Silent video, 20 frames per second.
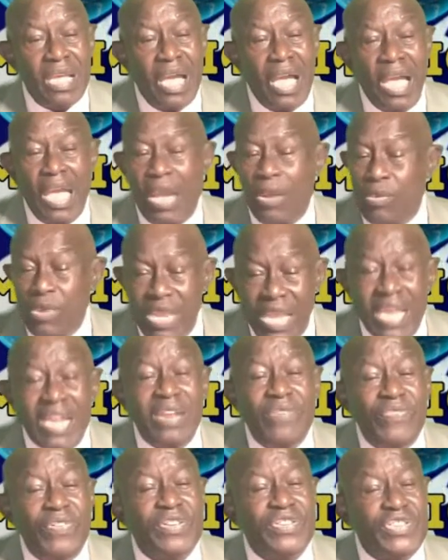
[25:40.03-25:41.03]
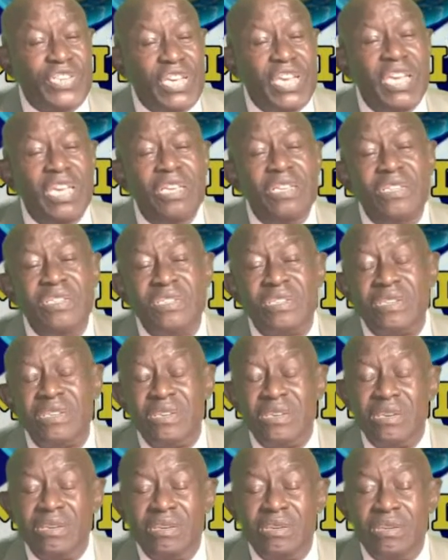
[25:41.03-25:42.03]
Are we headed for change?
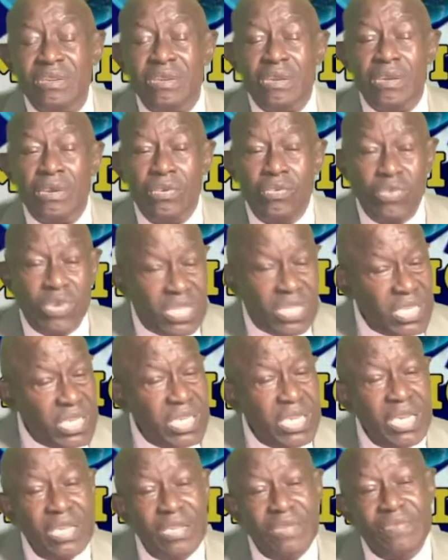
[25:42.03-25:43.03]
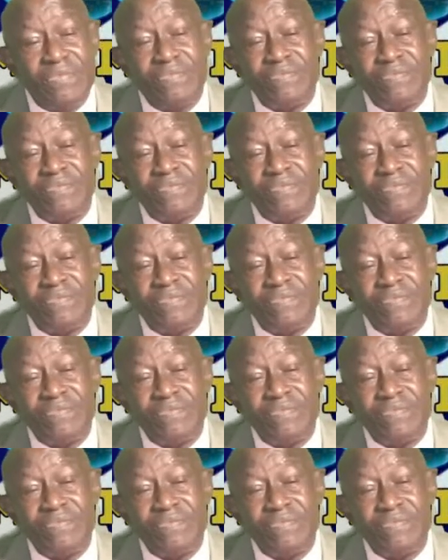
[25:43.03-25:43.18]
We'll see it.